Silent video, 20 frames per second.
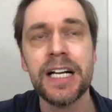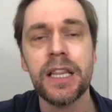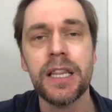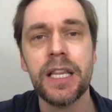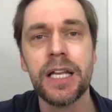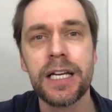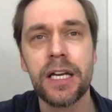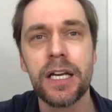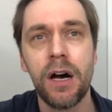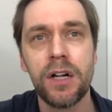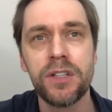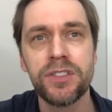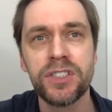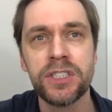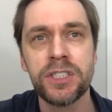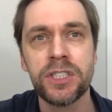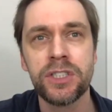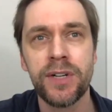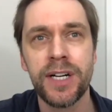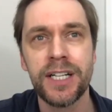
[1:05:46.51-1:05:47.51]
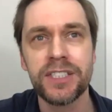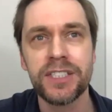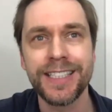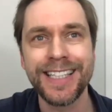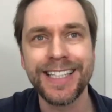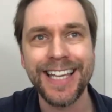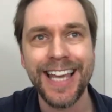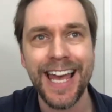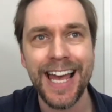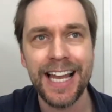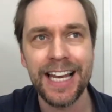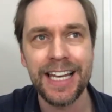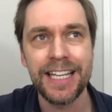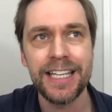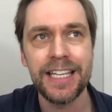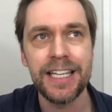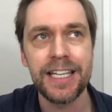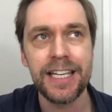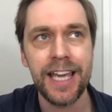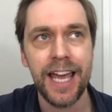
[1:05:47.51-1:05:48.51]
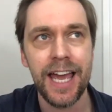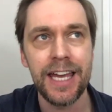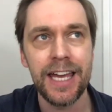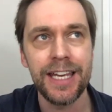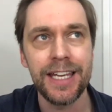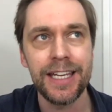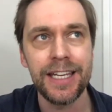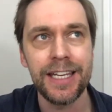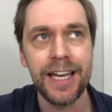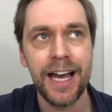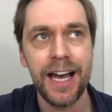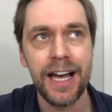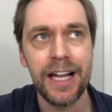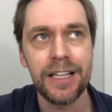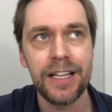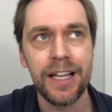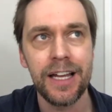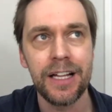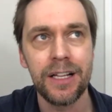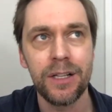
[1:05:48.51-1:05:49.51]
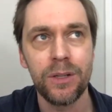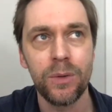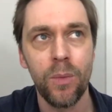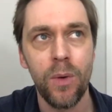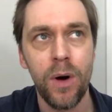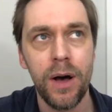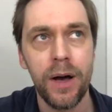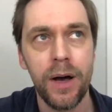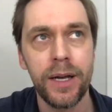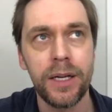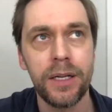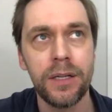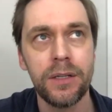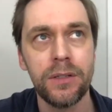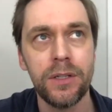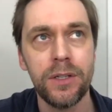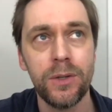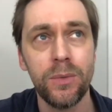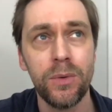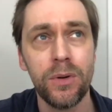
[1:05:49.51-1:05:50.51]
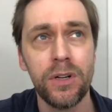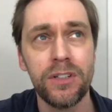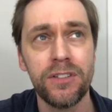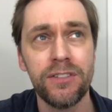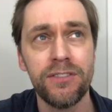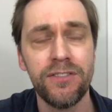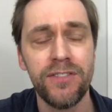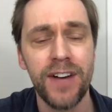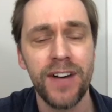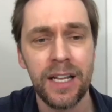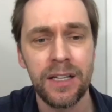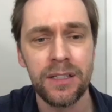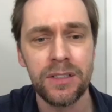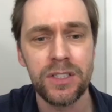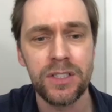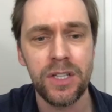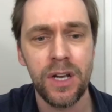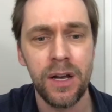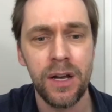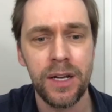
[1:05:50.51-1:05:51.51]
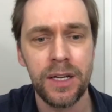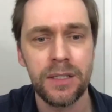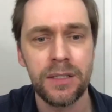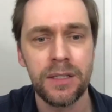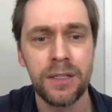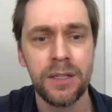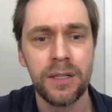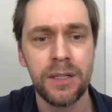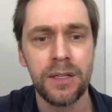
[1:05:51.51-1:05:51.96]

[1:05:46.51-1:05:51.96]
The casting director, Kelly, K-E-L-L-Y, new word Valentine,